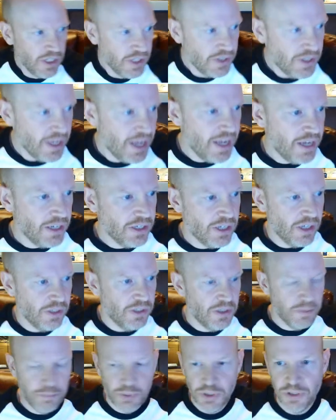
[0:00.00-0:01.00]
the hand
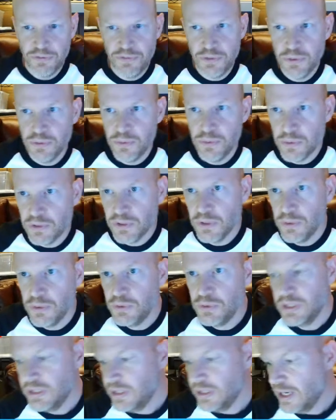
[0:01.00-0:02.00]
color, put a few
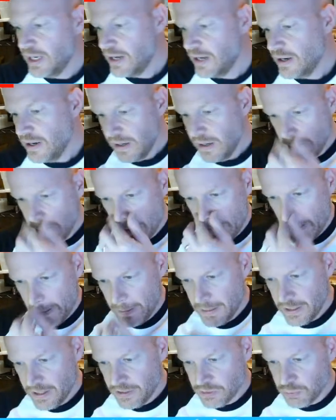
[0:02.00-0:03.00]
clues in there
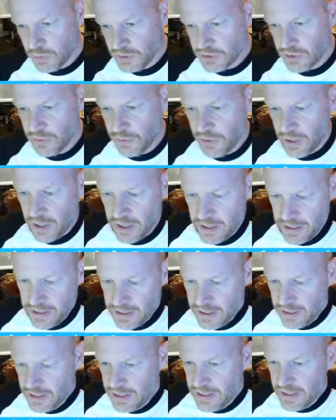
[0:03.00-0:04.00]
as what's going on.
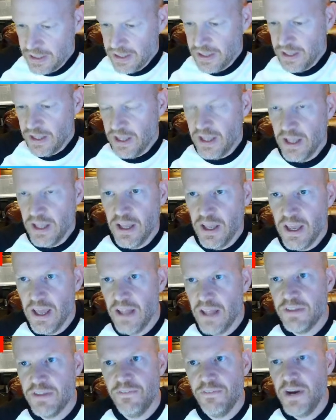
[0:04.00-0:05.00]

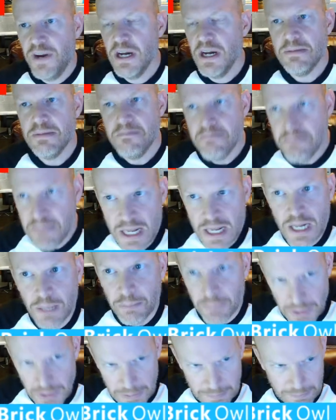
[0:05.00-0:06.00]
At the very
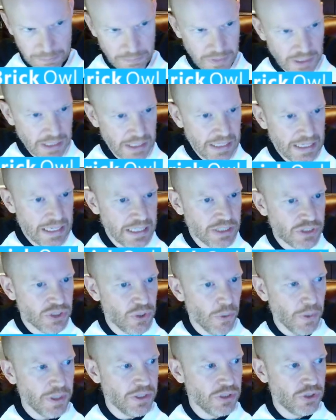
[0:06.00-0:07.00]
minimum, it's
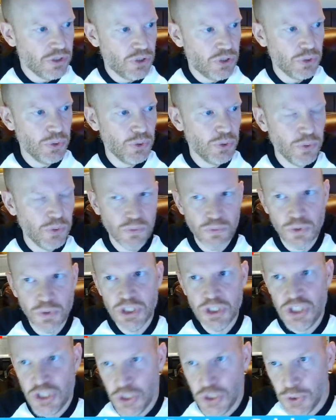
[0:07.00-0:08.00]
going to
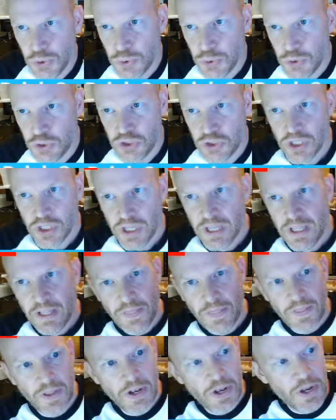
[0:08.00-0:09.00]
reduce
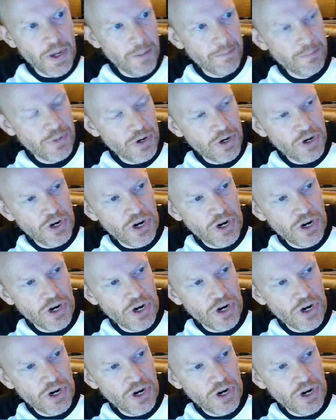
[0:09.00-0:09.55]
the number